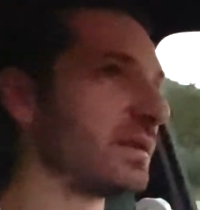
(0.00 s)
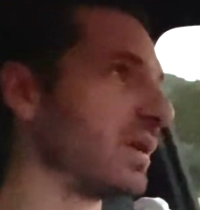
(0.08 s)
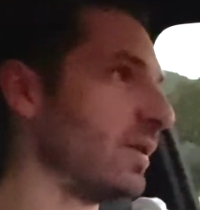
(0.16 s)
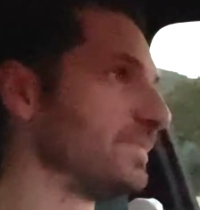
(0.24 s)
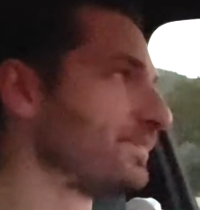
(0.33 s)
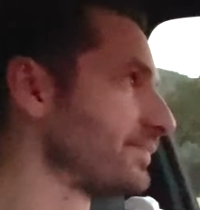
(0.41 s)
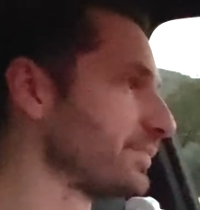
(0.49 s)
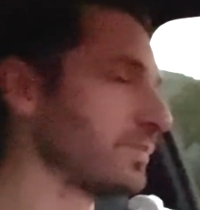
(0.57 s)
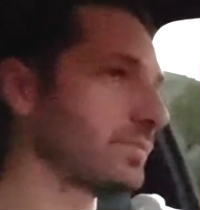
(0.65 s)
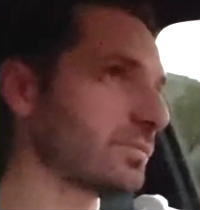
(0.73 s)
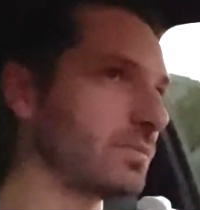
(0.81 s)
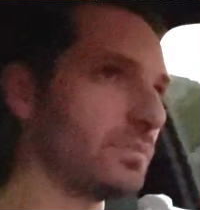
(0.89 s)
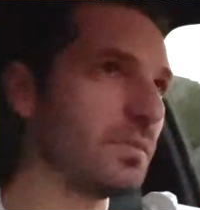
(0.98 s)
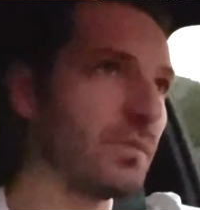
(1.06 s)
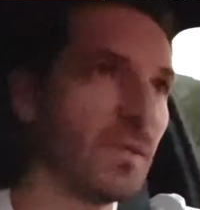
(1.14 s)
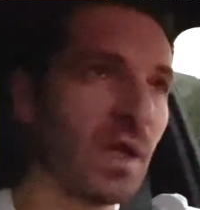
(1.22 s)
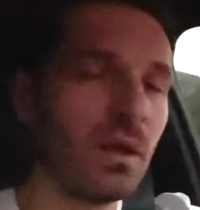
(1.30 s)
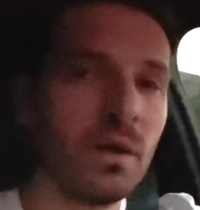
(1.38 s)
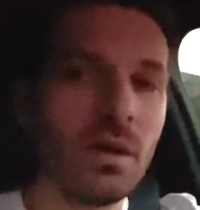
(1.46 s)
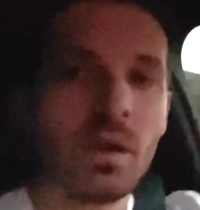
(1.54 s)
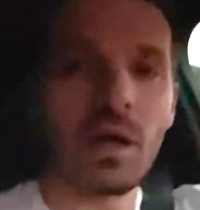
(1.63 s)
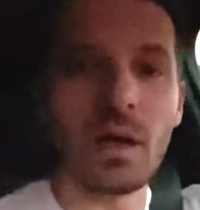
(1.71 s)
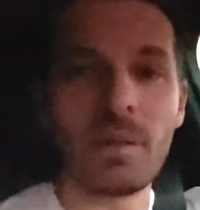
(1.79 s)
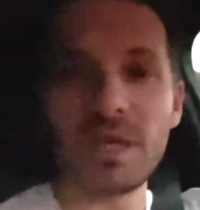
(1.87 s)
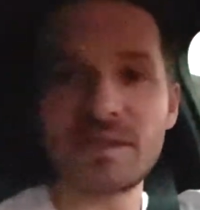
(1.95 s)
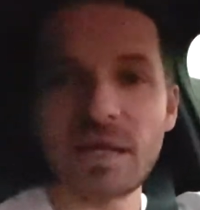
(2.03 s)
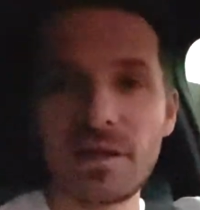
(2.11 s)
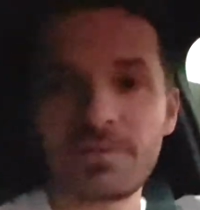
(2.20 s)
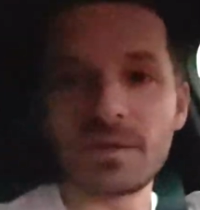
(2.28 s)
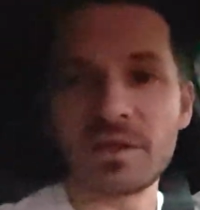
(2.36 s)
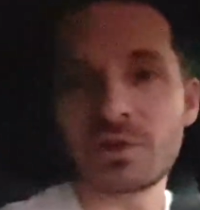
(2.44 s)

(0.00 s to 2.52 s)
So I'm excited for this